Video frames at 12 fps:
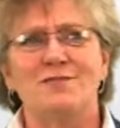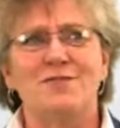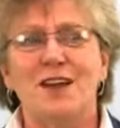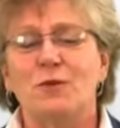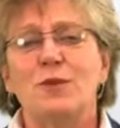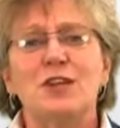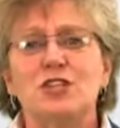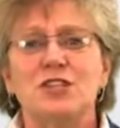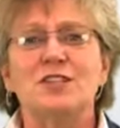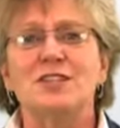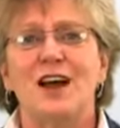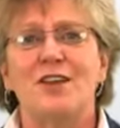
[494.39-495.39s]
In fact, we
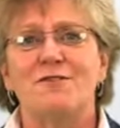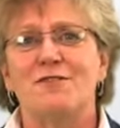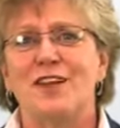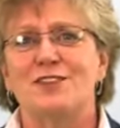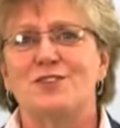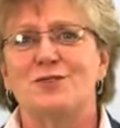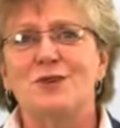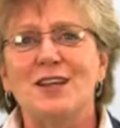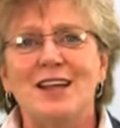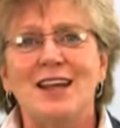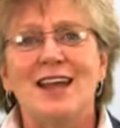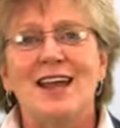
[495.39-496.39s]
just got phase
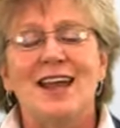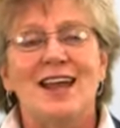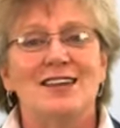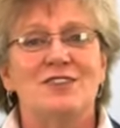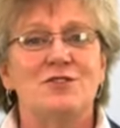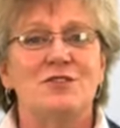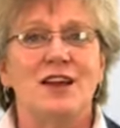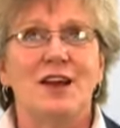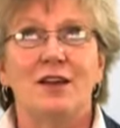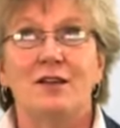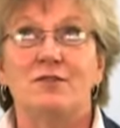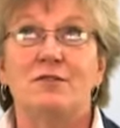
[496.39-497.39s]
3 in
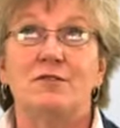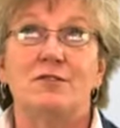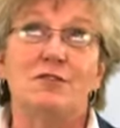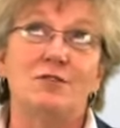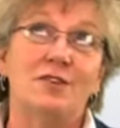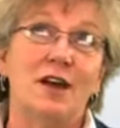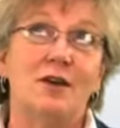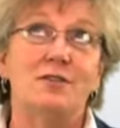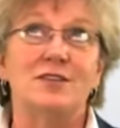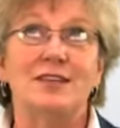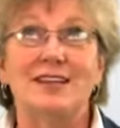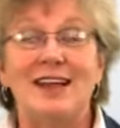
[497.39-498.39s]

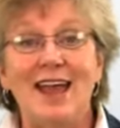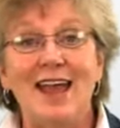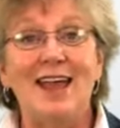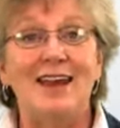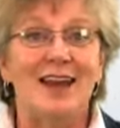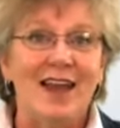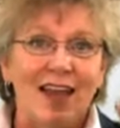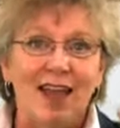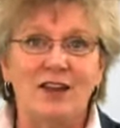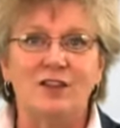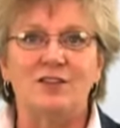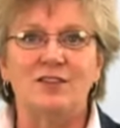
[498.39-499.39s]
2008,
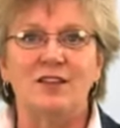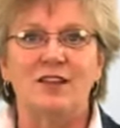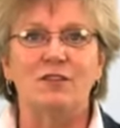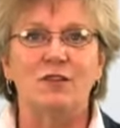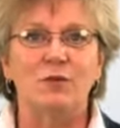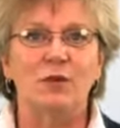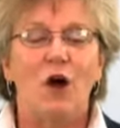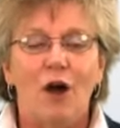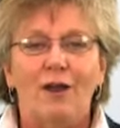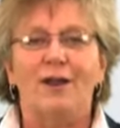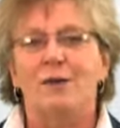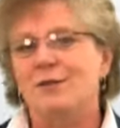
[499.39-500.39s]
and you'll see that the
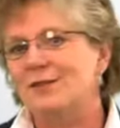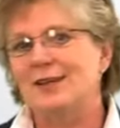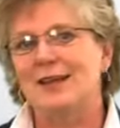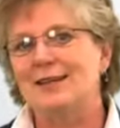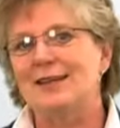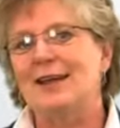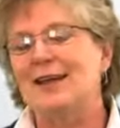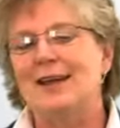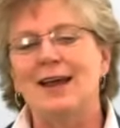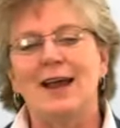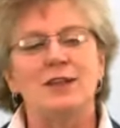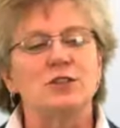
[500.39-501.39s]
law again was in
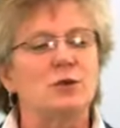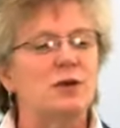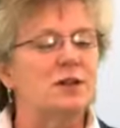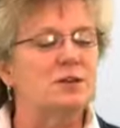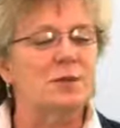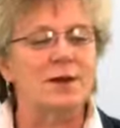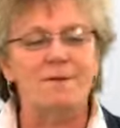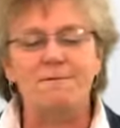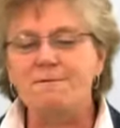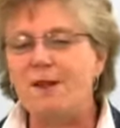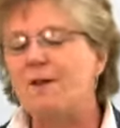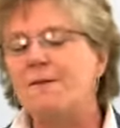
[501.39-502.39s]
1989. So it has been a
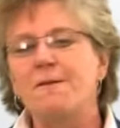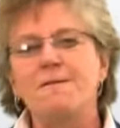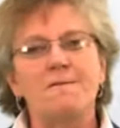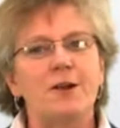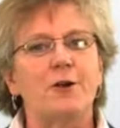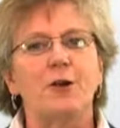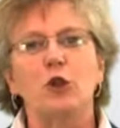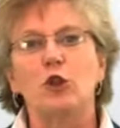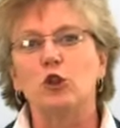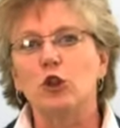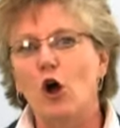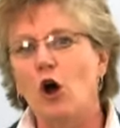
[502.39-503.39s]
very, very
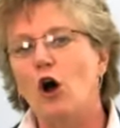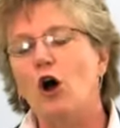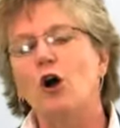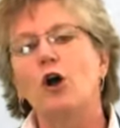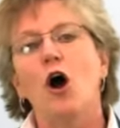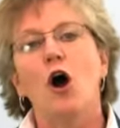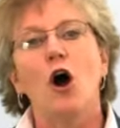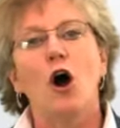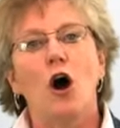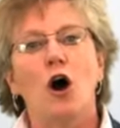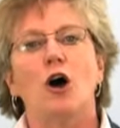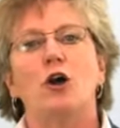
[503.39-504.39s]
long,
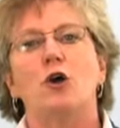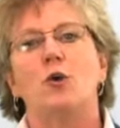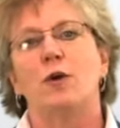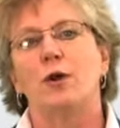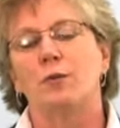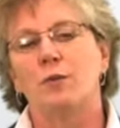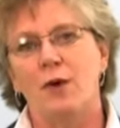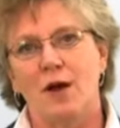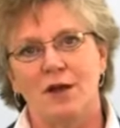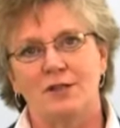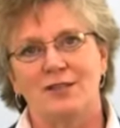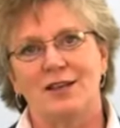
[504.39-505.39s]
ongoing
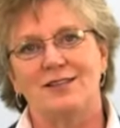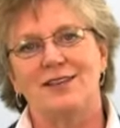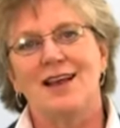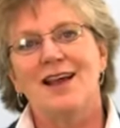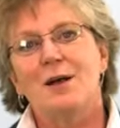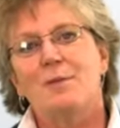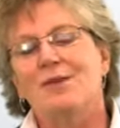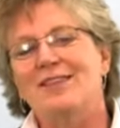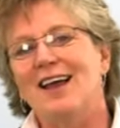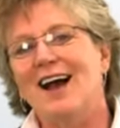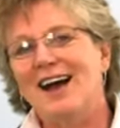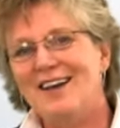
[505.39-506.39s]
process. But
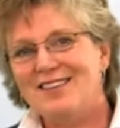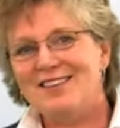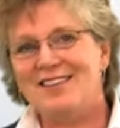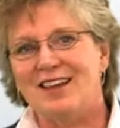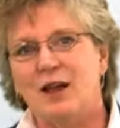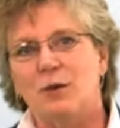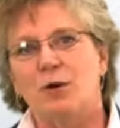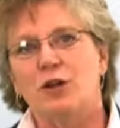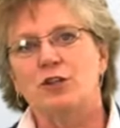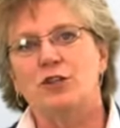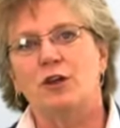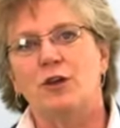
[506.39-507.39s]
the other thing I
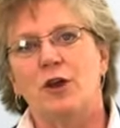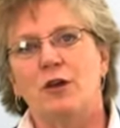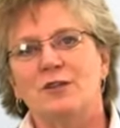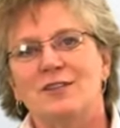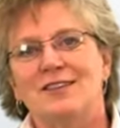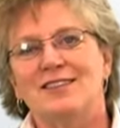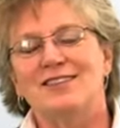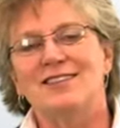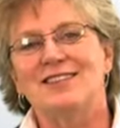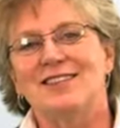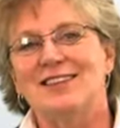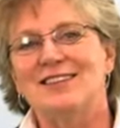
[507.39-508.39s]
want you to notice in
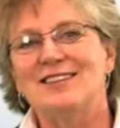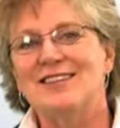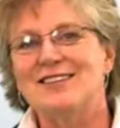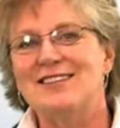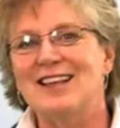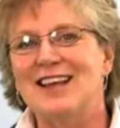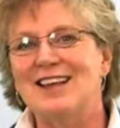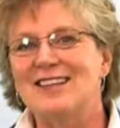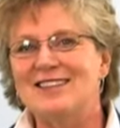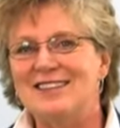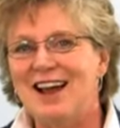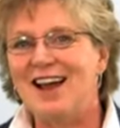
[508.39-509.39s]
this list is that
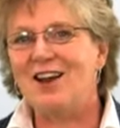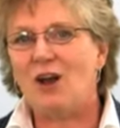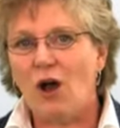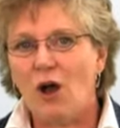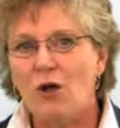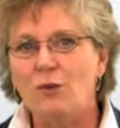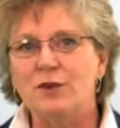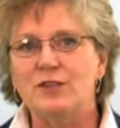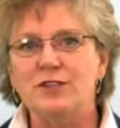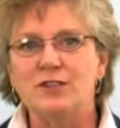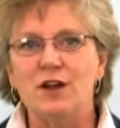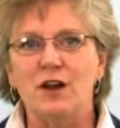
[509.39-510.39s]
it's not always
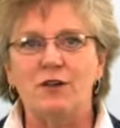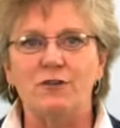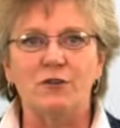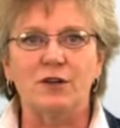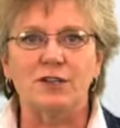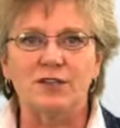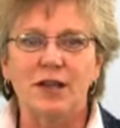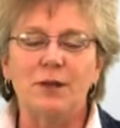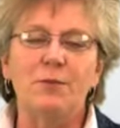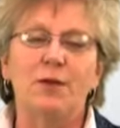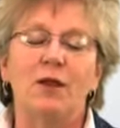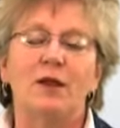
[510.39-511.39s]
Stark. For
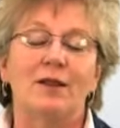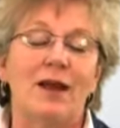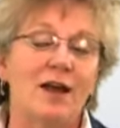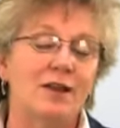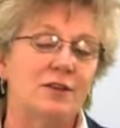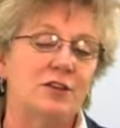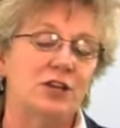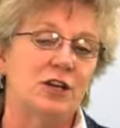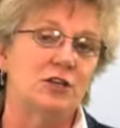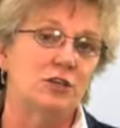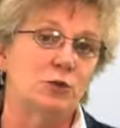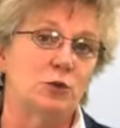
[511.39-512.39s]
example, a lot of the
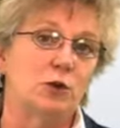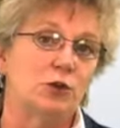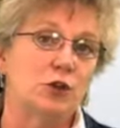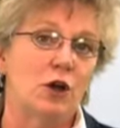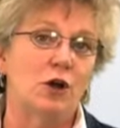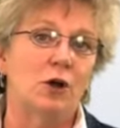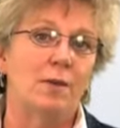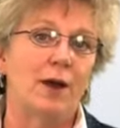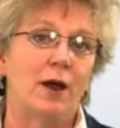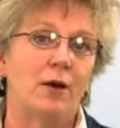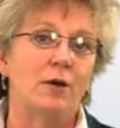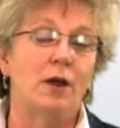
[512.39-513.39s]
changes we'll talk
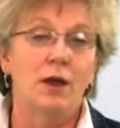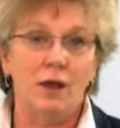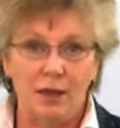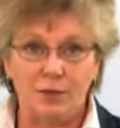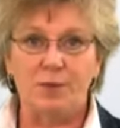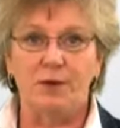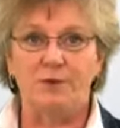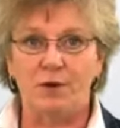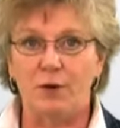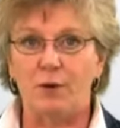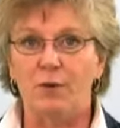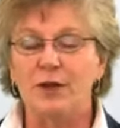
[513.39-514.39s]
about as being
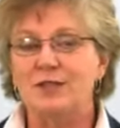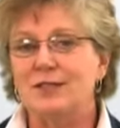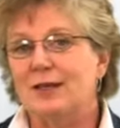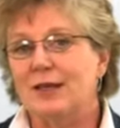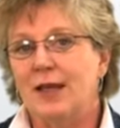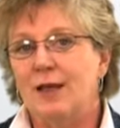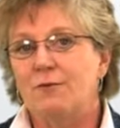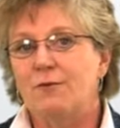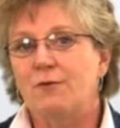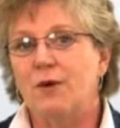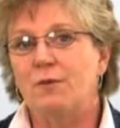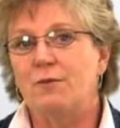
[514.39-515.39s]
very recent came
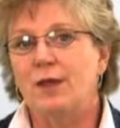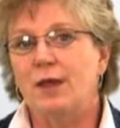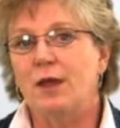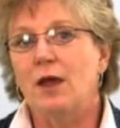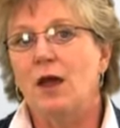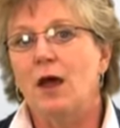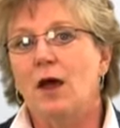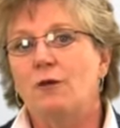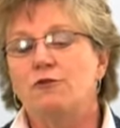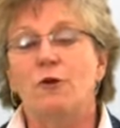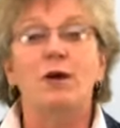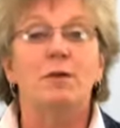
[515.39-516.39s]
from the
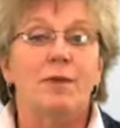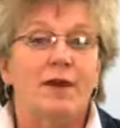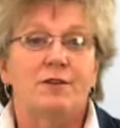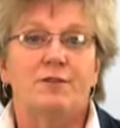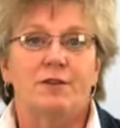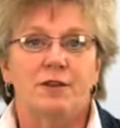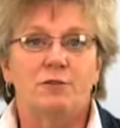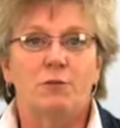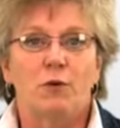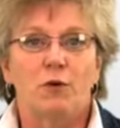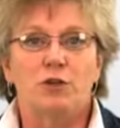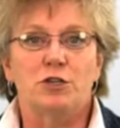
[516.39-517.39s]
drug benefits
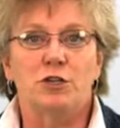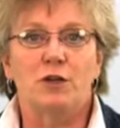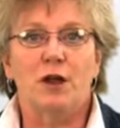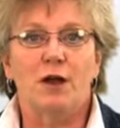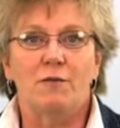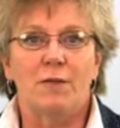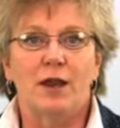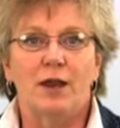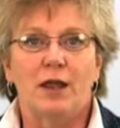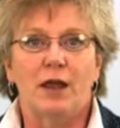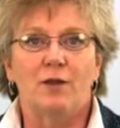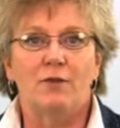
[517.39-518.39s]
portion of
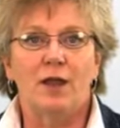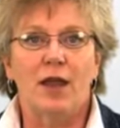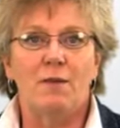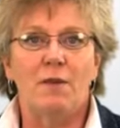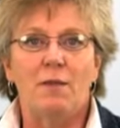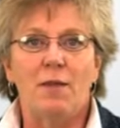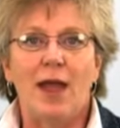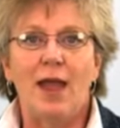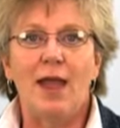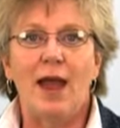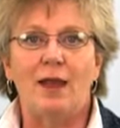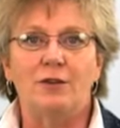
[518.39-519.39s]
Medicare, the
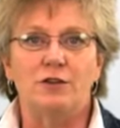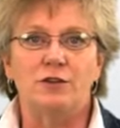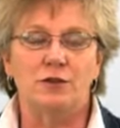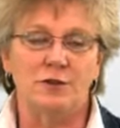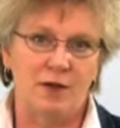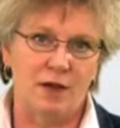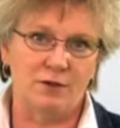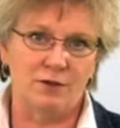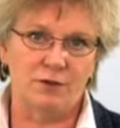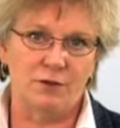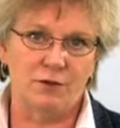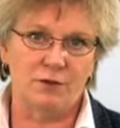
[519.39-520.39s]
MMA Act of
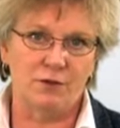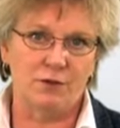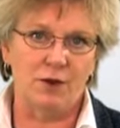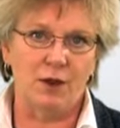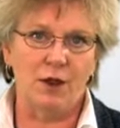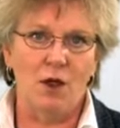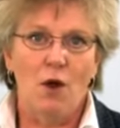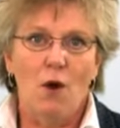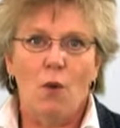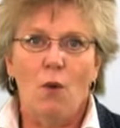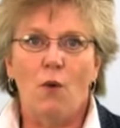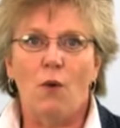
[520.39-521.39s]
2003.
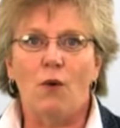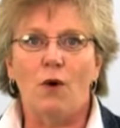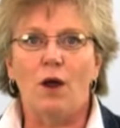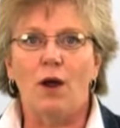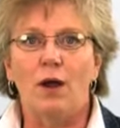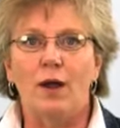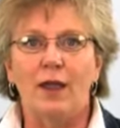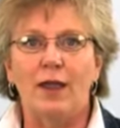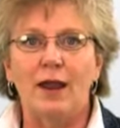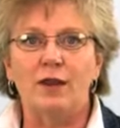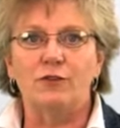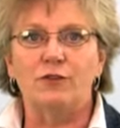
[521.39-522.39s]
Or
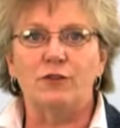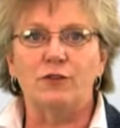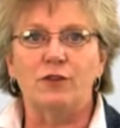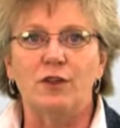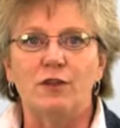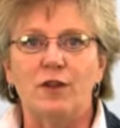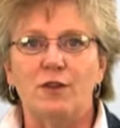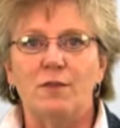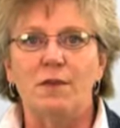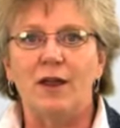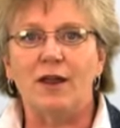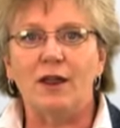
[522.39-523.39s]
again, as you'll see there, the
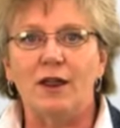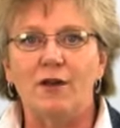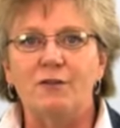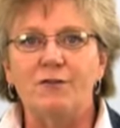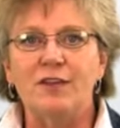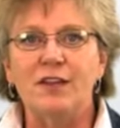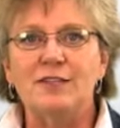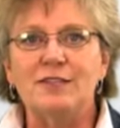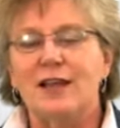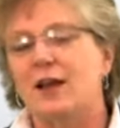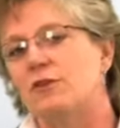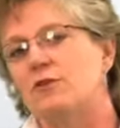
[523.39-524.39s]
Medicare fee
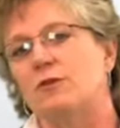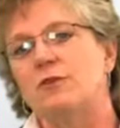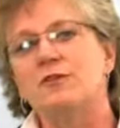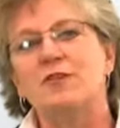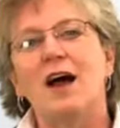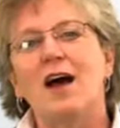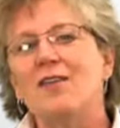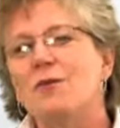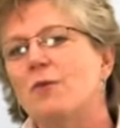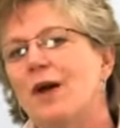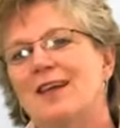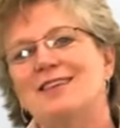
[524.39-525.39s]
schedule. There's other
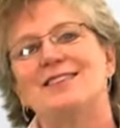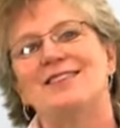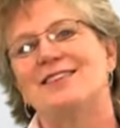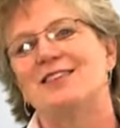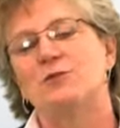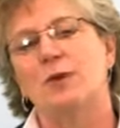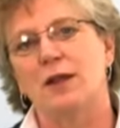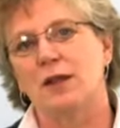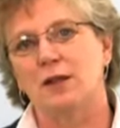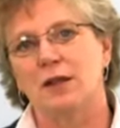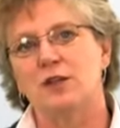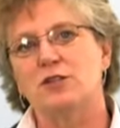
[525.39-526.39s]
ways that these
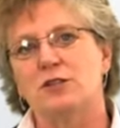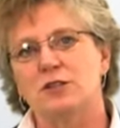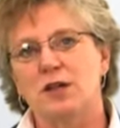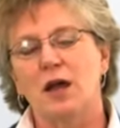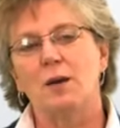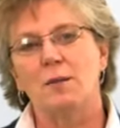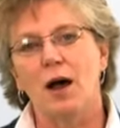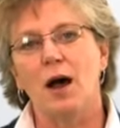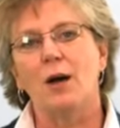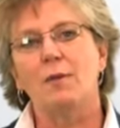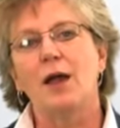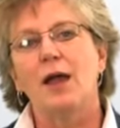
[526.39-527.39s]
regulations come
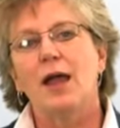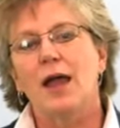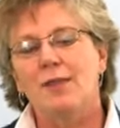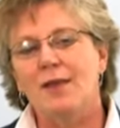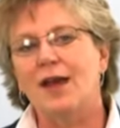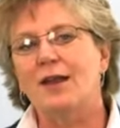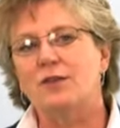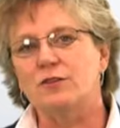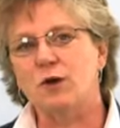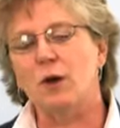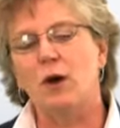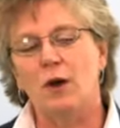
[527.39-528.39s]
up, and that
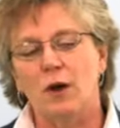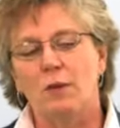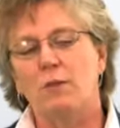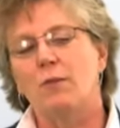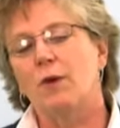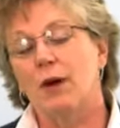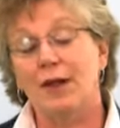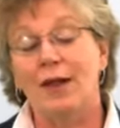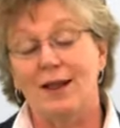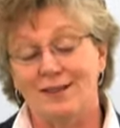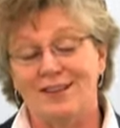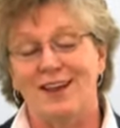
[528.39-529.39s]
is,
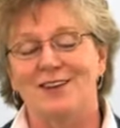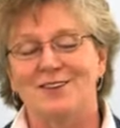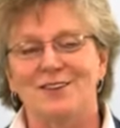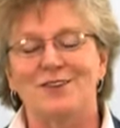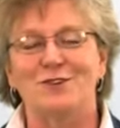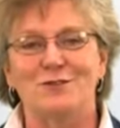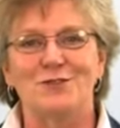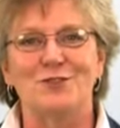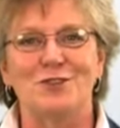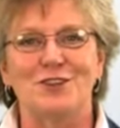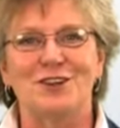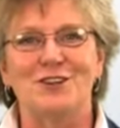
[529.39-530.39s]
again, has added to the
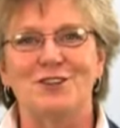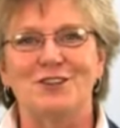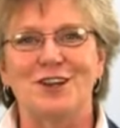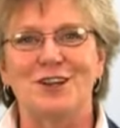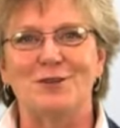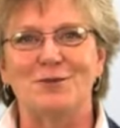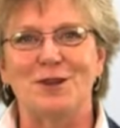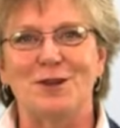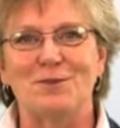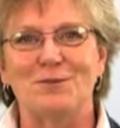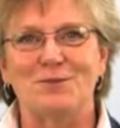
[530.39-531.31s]
confusion, understandably.